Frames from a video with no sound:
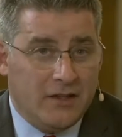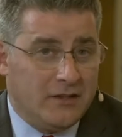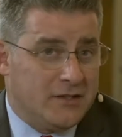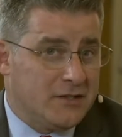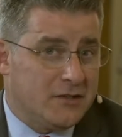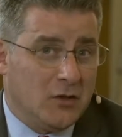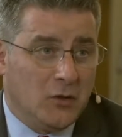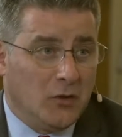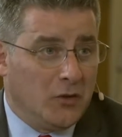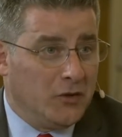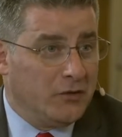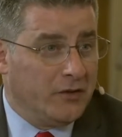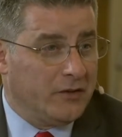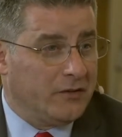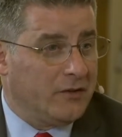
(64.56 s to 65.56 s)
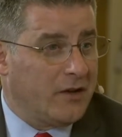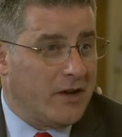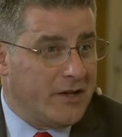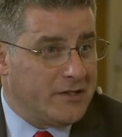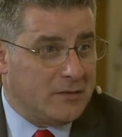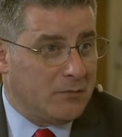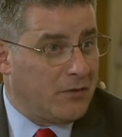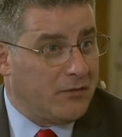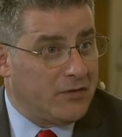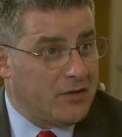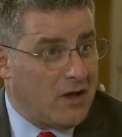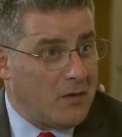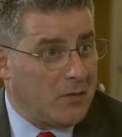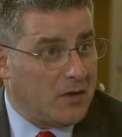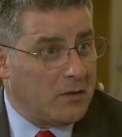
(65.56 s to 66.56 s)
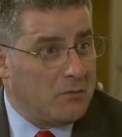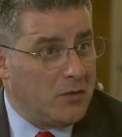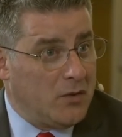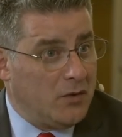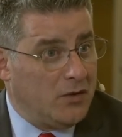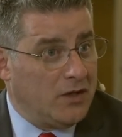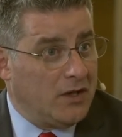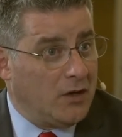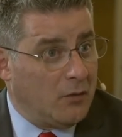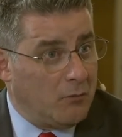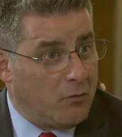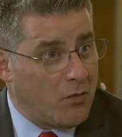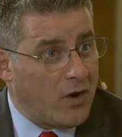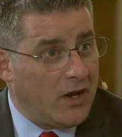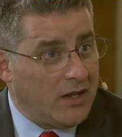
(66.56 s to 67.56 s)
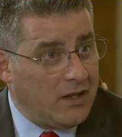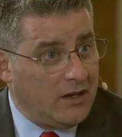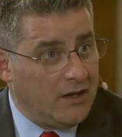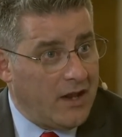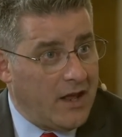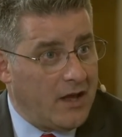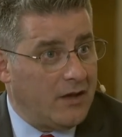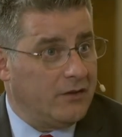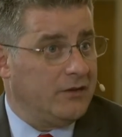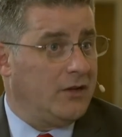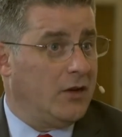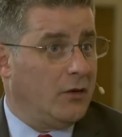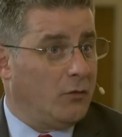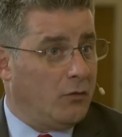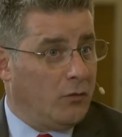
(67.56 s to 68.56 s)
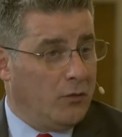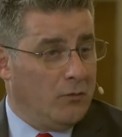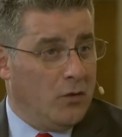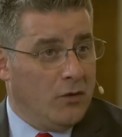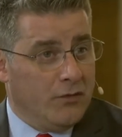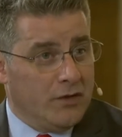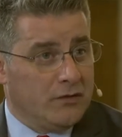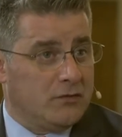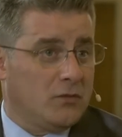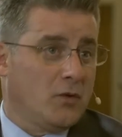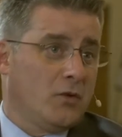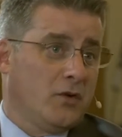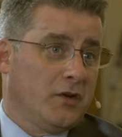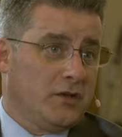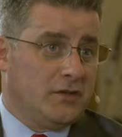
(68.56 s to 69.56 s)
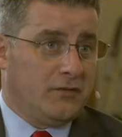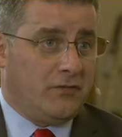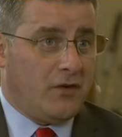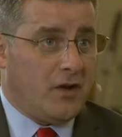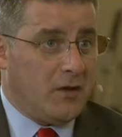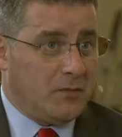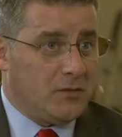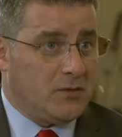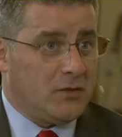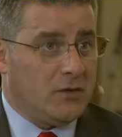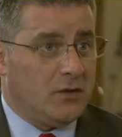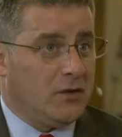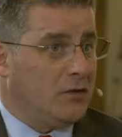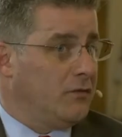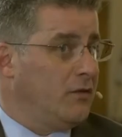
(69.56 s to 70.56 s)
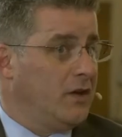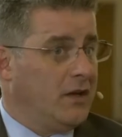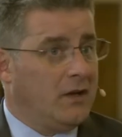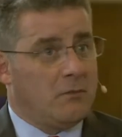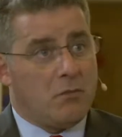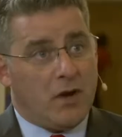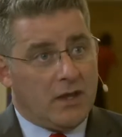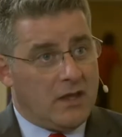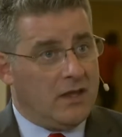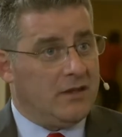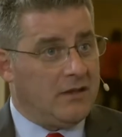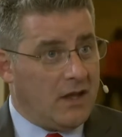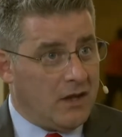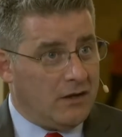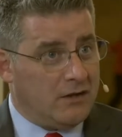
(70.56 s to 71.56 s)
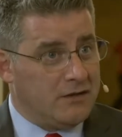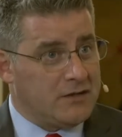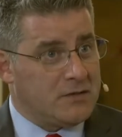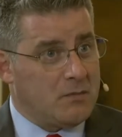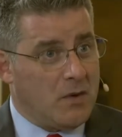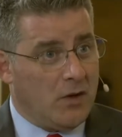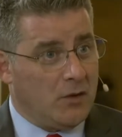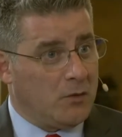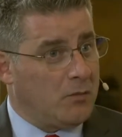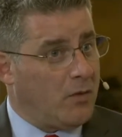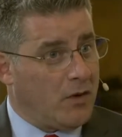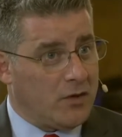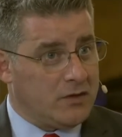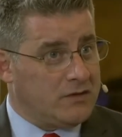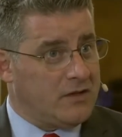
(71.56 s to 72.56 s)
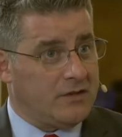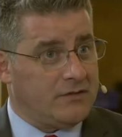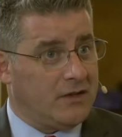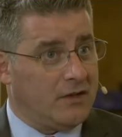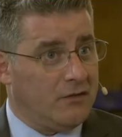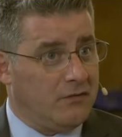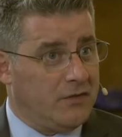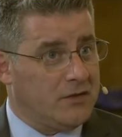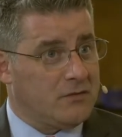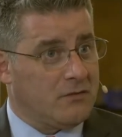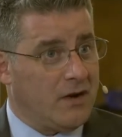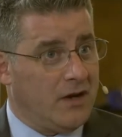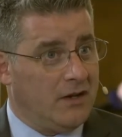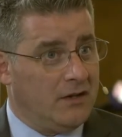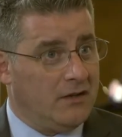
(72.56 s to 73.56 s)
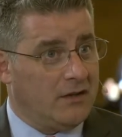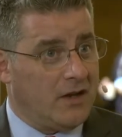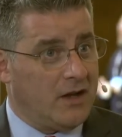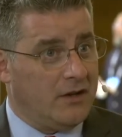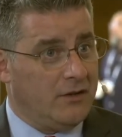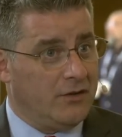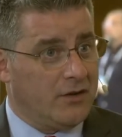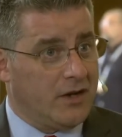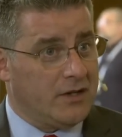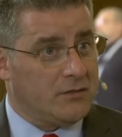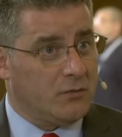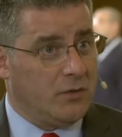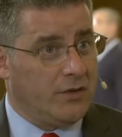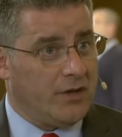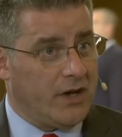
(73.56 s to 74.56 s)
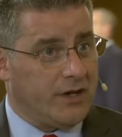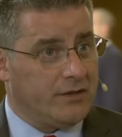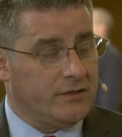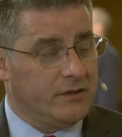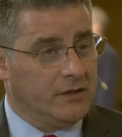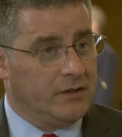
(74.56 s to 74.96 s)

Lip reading: I think just the whole concept of atomic computing, breaking down, removing storage from serve, breaking it down into smaller parts, sounds like it fits right into kind of your guys' wheelhouse.